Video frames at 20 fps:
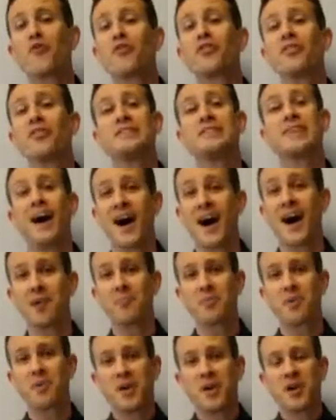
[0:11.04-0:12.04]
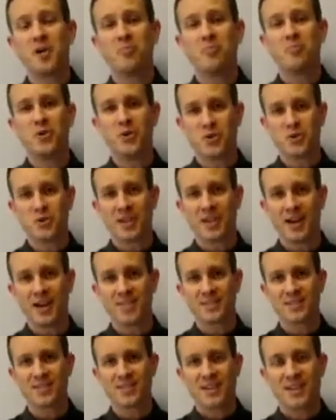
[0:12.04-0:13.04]
over-the-top abuse
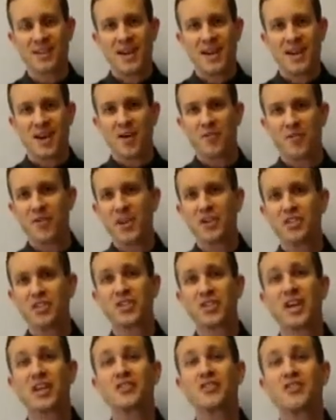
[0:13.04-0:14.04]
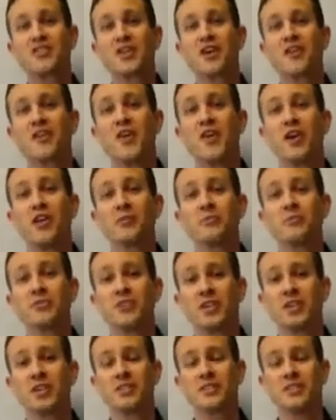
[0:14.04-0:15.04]
test of the Elzetta ZFL
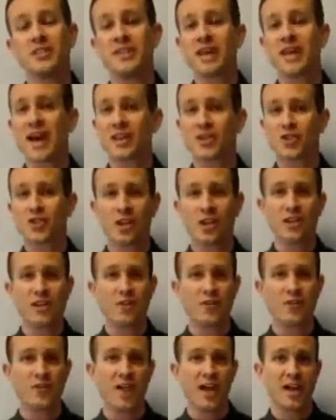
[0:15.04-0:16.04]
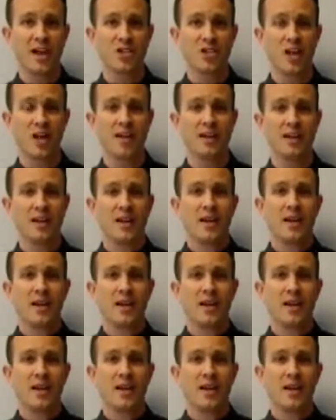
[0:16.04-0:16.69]
M60 tactical LED flashlight